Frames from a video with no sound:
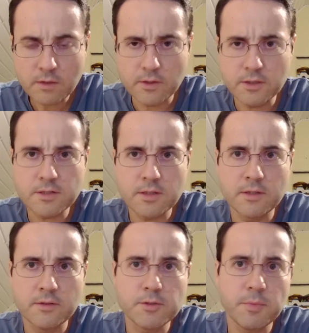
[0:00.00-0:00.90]
there's
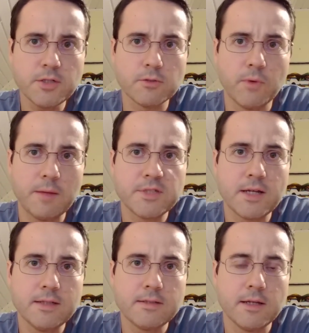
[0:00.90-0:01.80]
a bunch of
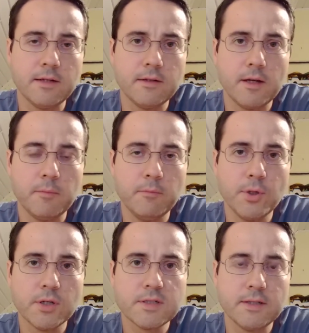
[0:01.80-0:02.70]
websites and
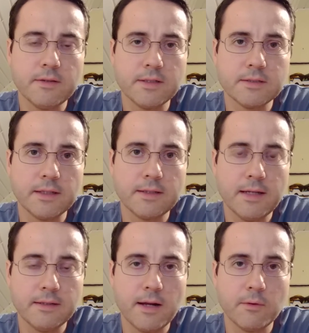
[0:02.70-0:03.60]
books and things like
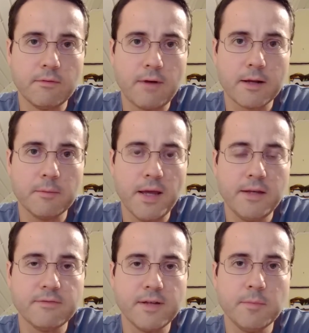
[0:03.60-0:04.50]
that that I would
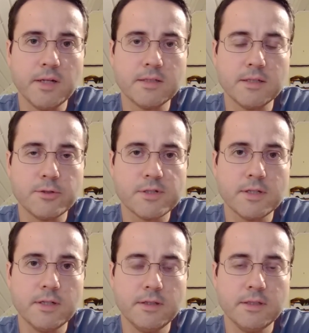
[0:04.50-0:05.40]
recommend if anybody's
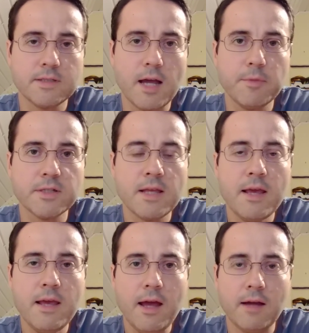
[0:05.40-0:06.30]
interested in these topics.
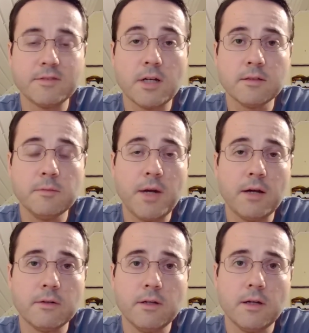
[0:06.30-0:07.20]
I've talked
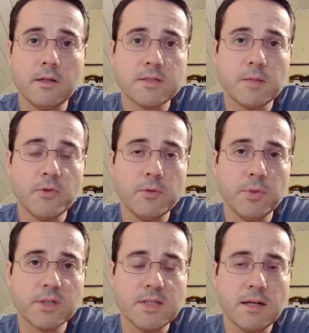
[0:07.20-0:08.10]
about some of the
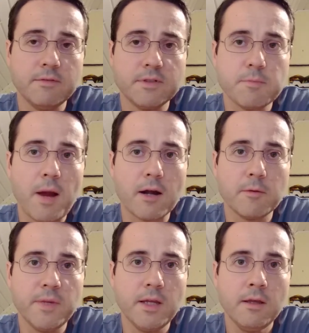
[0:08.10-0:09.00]
books that have inspired
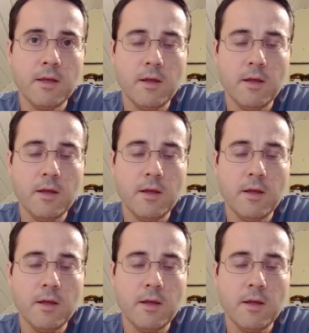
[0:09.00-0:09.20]
me